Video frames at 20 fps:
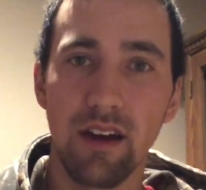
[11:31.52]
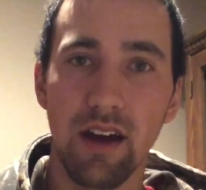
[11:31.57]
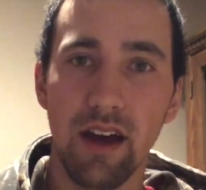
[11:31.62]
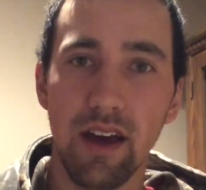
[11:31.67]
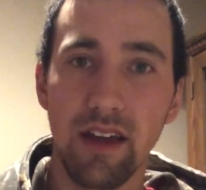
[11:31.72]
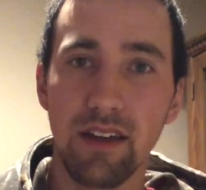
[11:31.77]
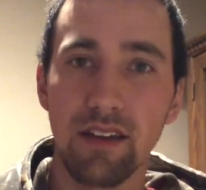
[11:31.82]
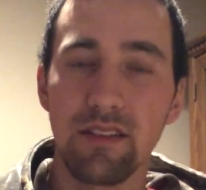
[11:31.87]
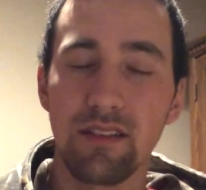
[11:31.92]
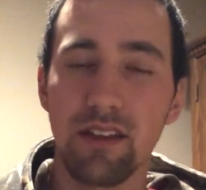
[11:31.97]

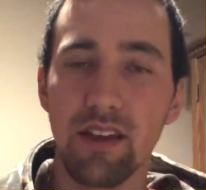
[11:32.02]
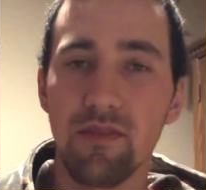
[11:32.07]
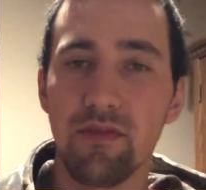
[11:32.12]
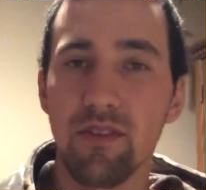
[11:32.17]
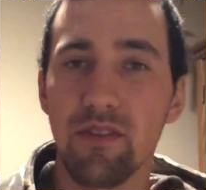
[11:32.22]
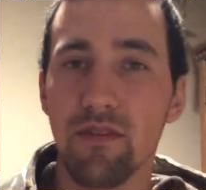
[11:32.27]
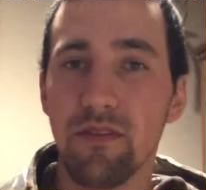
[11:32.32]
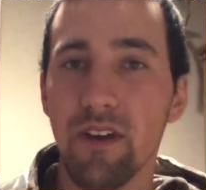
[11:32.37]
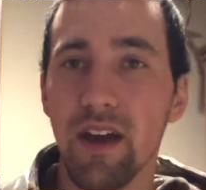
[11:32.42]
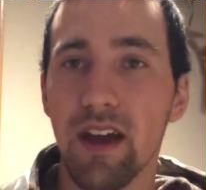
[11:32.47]
I can say
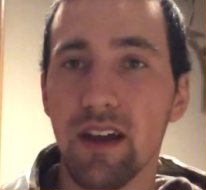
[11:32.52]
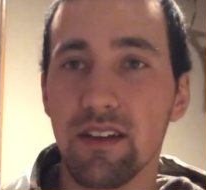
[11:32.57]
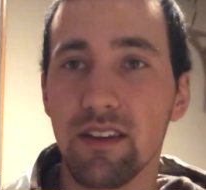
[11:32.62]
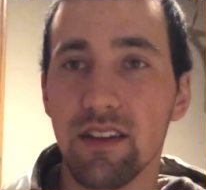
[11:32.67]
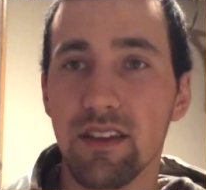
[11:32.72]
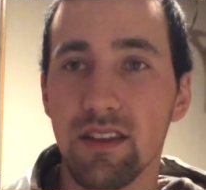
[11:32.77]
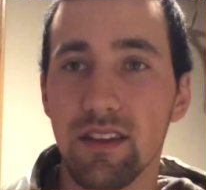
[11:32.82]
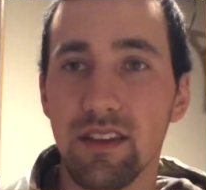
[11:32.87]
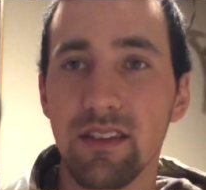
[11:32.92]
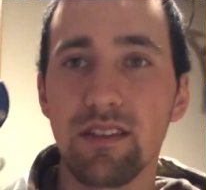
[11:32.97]
for a fact
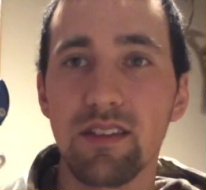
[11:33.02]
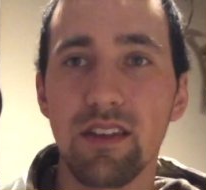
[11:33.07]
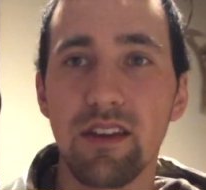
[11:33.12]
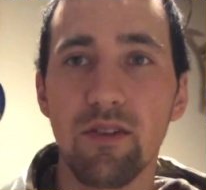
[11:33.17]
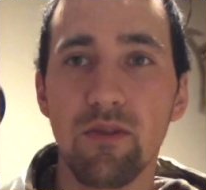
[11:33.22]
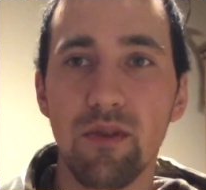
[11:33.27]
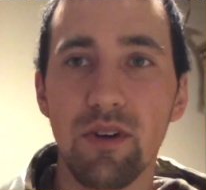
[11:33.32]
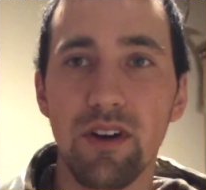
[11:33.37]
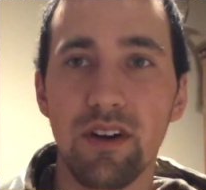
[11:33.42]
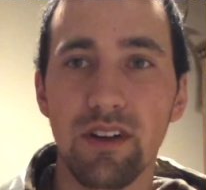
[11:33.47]
that this
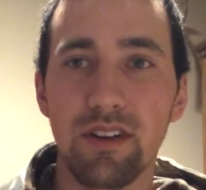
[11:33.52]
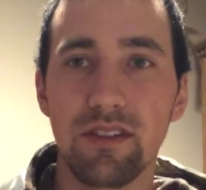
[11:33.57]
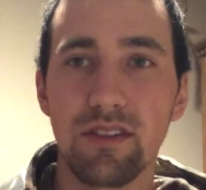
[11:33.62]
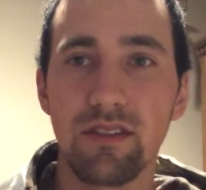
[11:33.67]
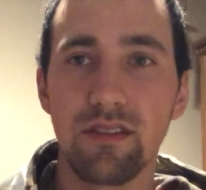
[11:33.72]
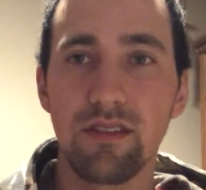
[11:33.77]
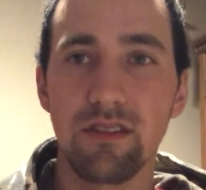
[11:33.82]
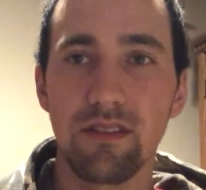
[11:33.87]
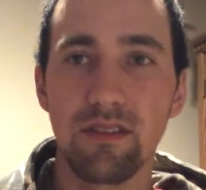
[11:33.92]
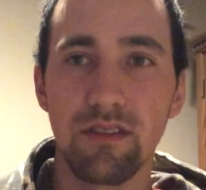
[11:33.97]
thing works.